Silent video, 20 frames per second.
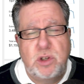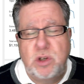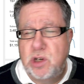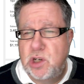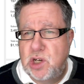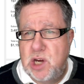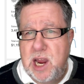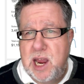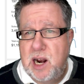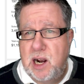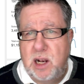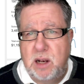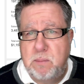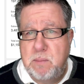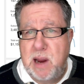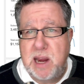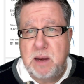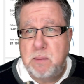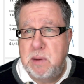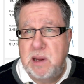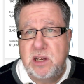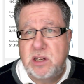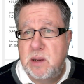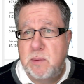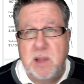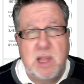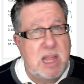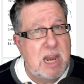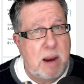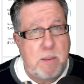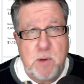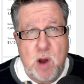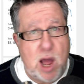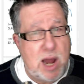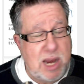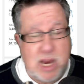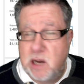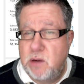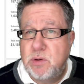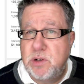Your channel might be something that I'm
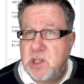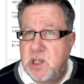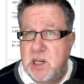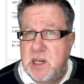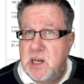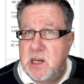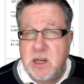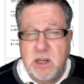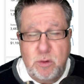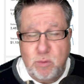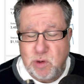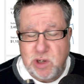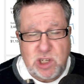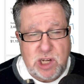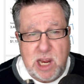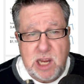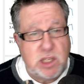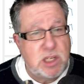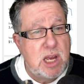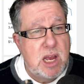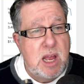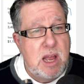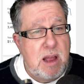not interested in which case